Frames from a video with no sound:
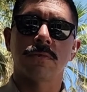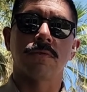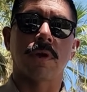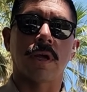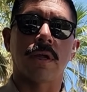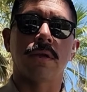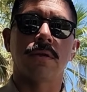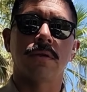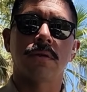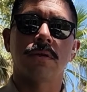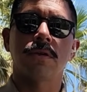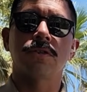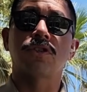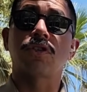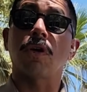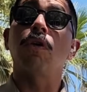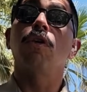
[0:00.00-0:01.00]
Right. It's
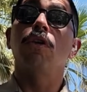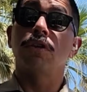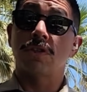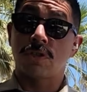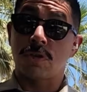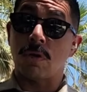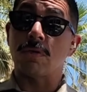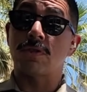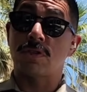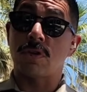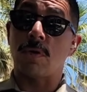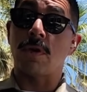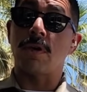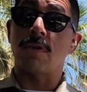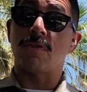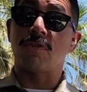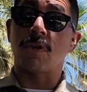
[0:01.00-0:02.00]
well so, understood. So, so,
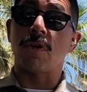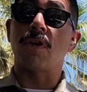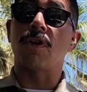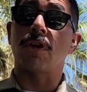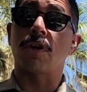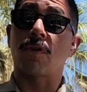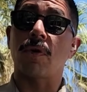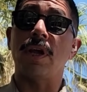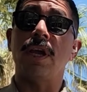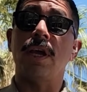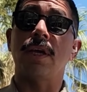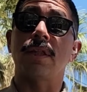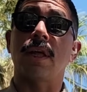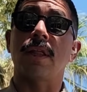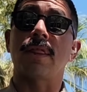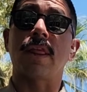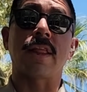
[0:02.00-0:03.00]
you, so you're agreeing
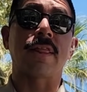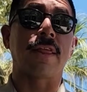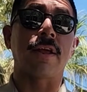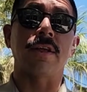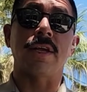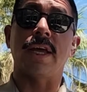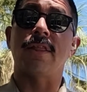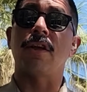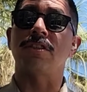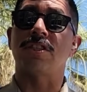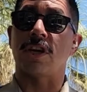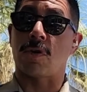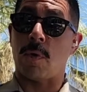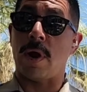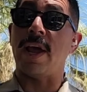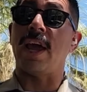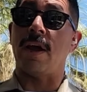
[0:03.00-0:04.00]
that, that there, but, there's a
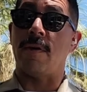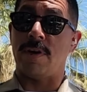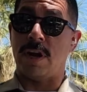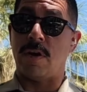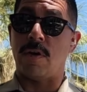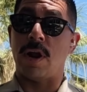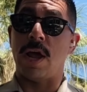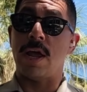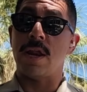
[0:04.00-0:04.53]
gray area. Right? Yeah,